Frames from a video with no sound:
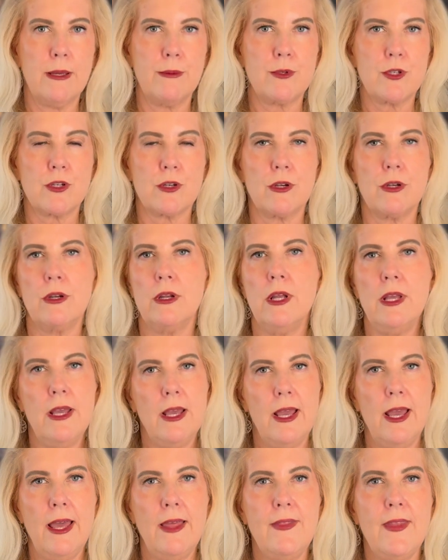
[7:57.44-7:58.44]
shirt,
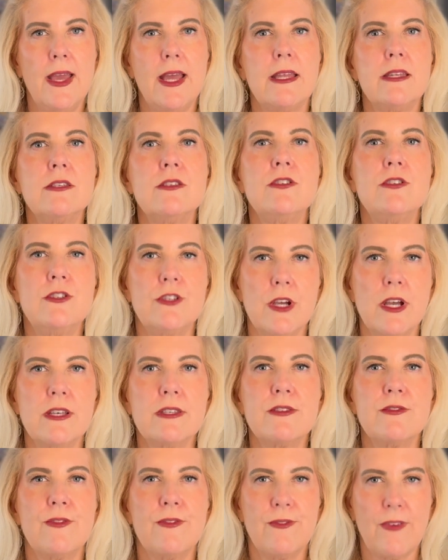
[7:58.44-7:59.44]
and that's
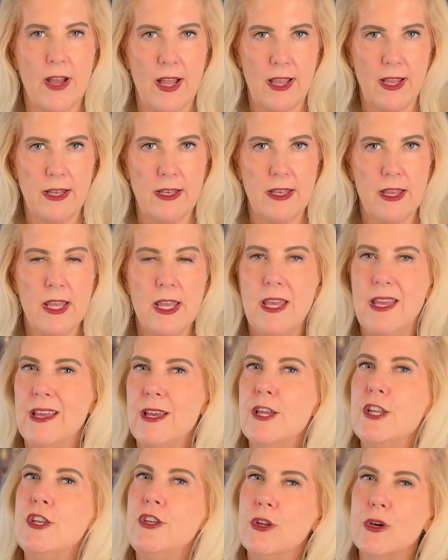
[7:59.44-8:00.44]
just fine.
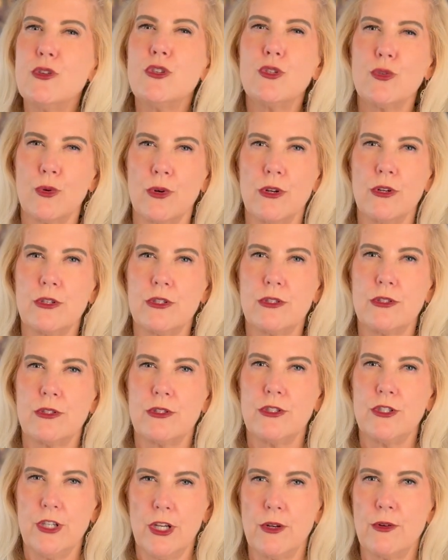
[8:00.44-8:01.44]
No shorts,
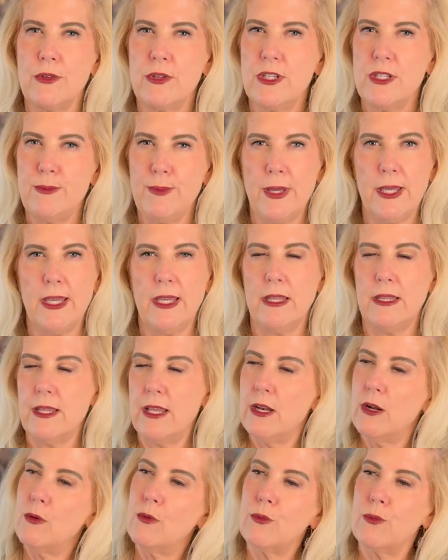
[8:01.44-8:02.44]
generally speaking. They
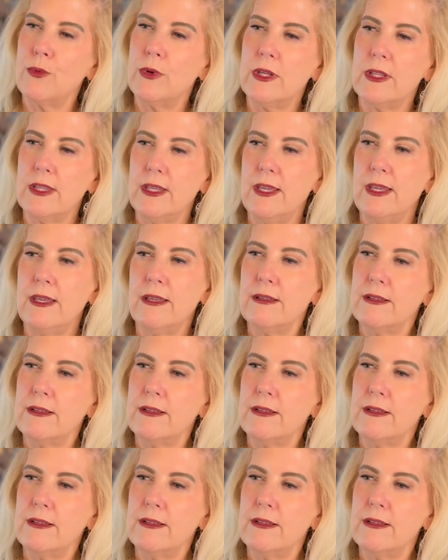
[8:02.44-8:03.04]
don't really